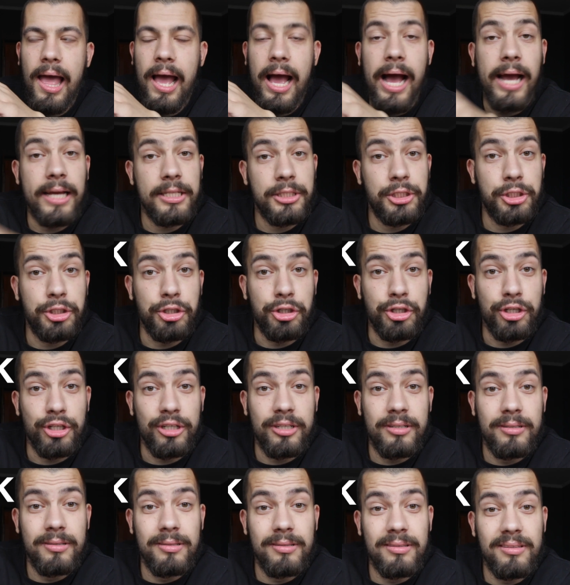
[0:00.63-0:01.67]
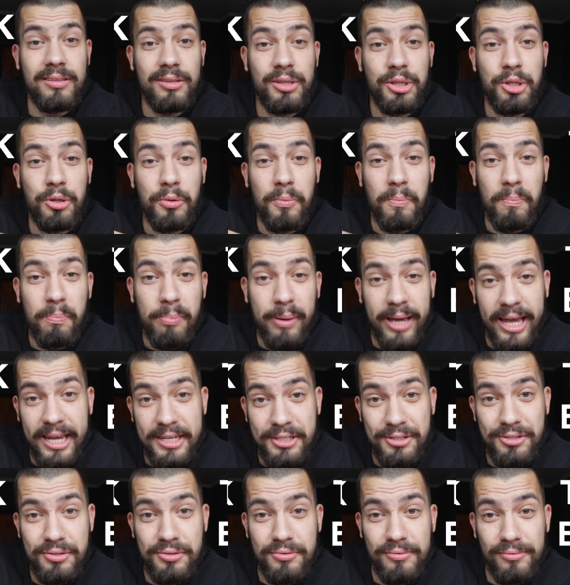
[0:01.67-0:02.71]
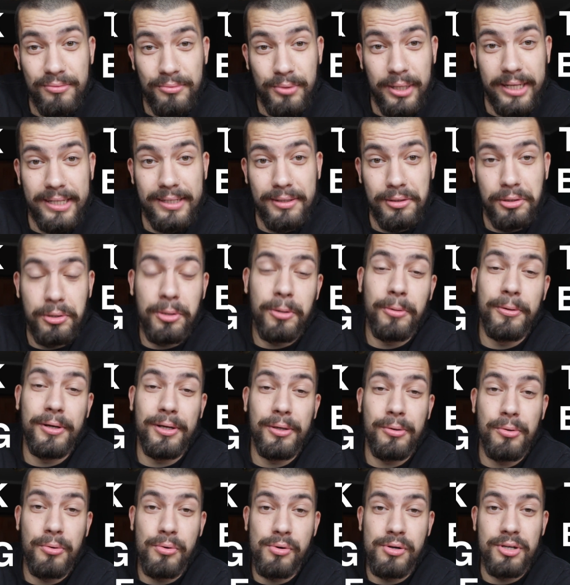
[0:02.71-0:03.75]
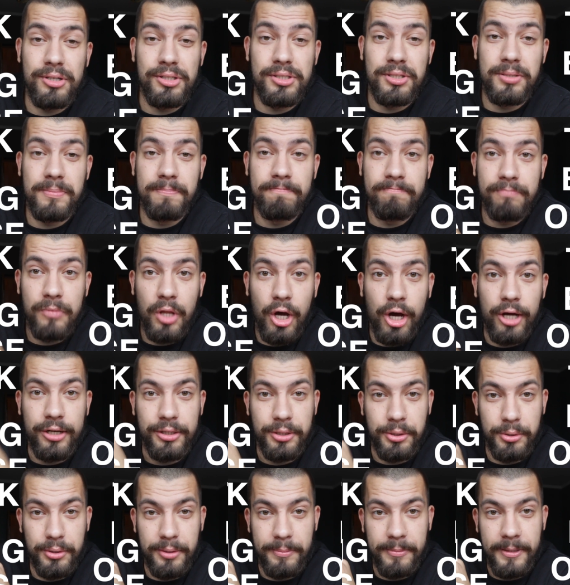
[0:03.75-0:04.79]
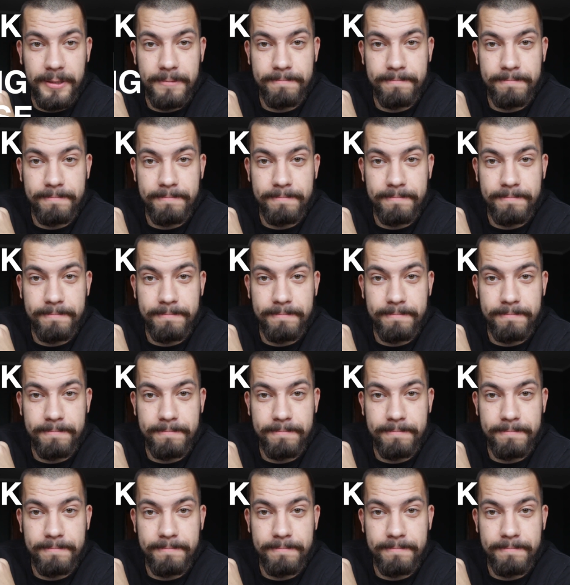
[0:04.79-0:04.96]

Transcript: I took the best rated coding course on Udemy.